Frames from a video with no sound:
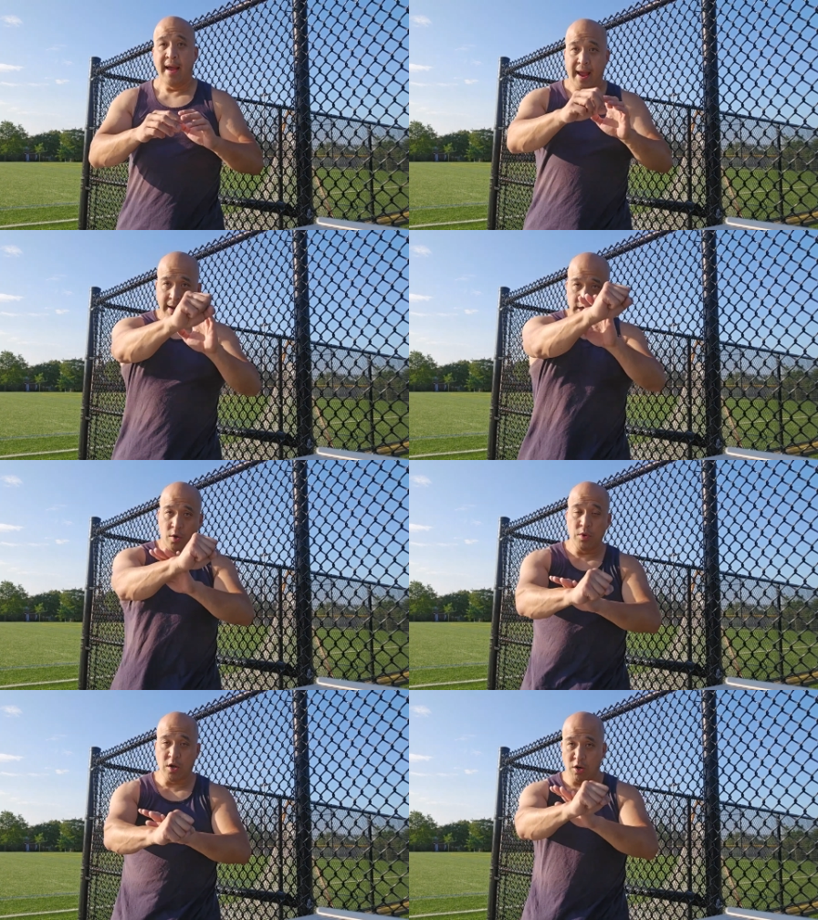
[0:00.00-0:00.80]
and
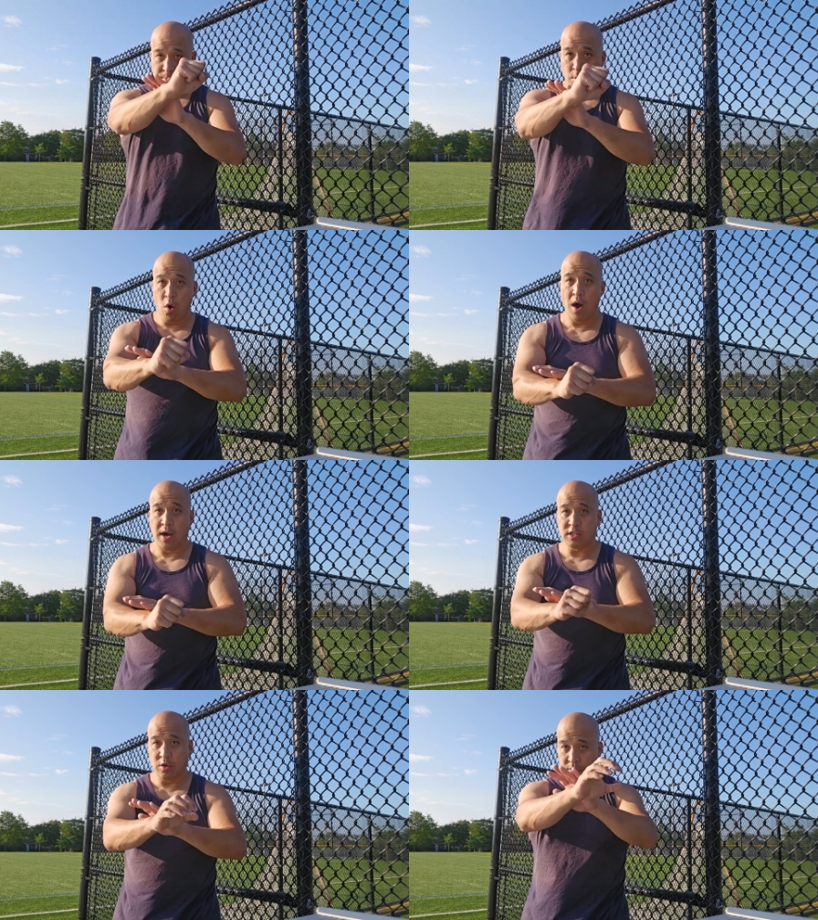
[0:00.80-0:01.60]
we call it a
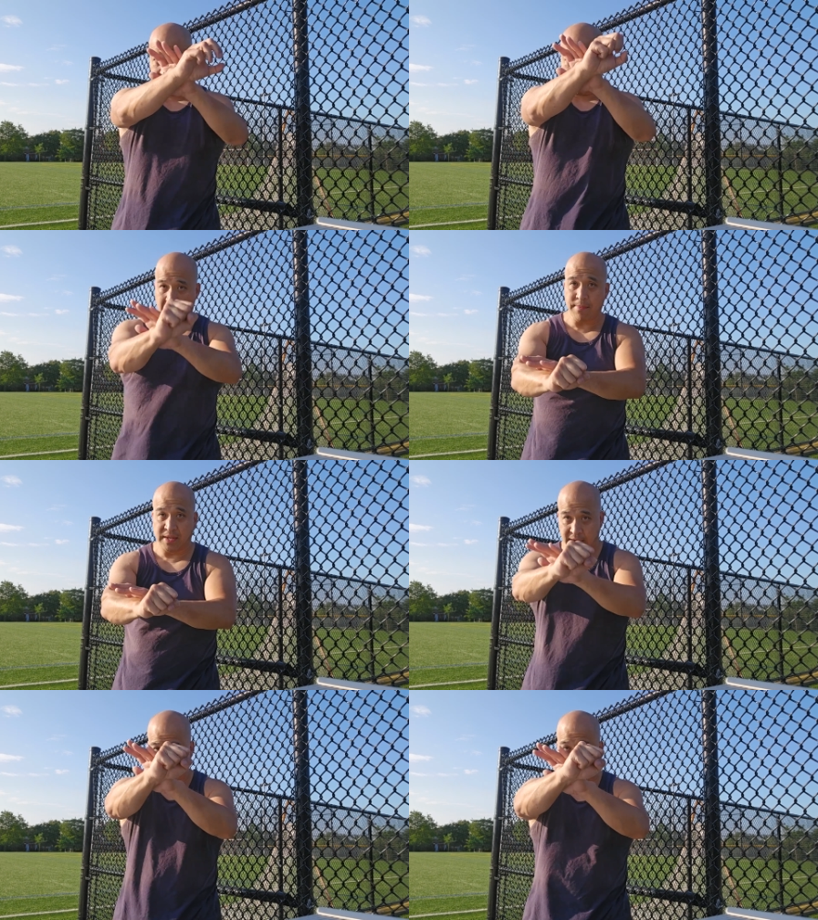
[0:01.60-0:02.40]
mohawk, so we can grab the
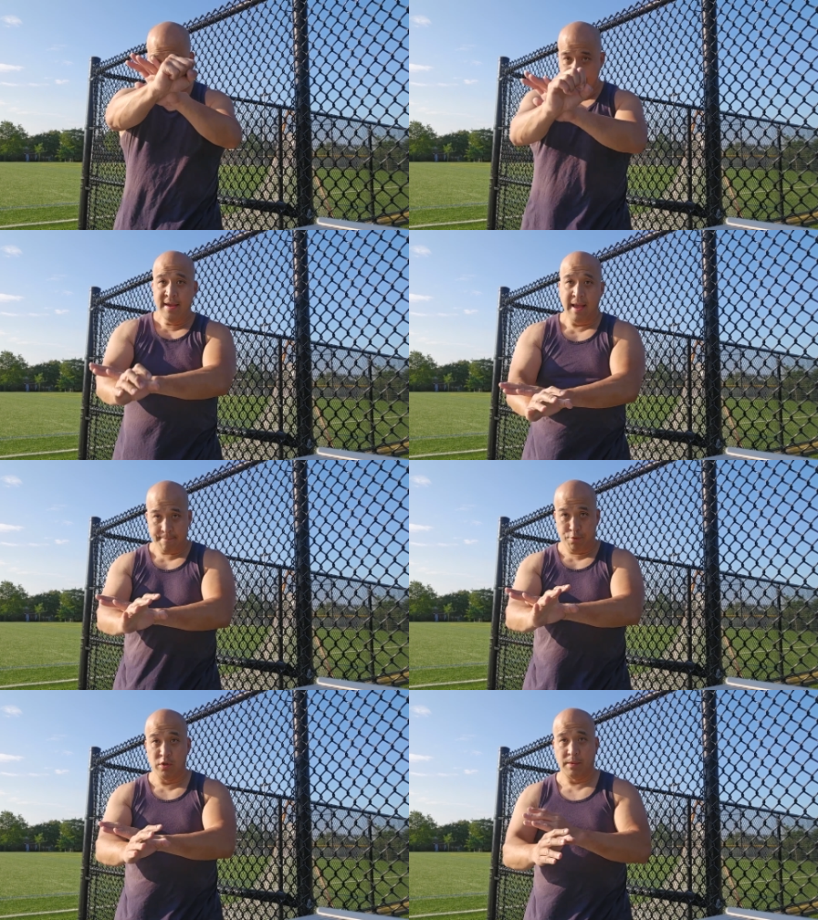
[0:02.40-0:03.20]
guy
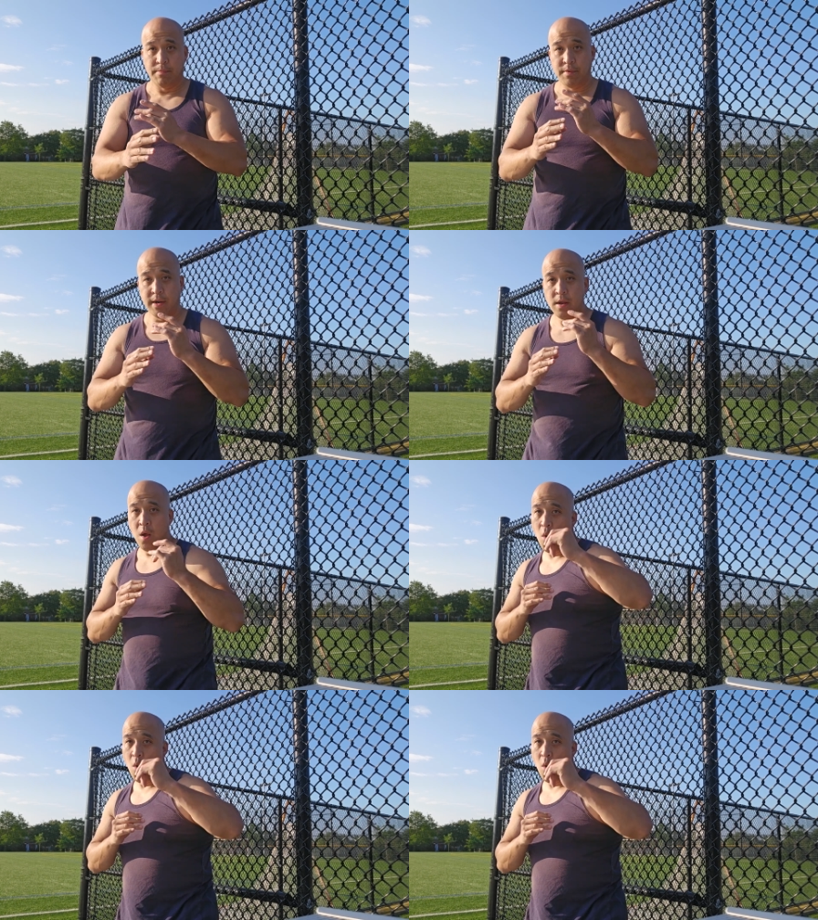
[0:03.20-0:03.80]
and pull him. Right.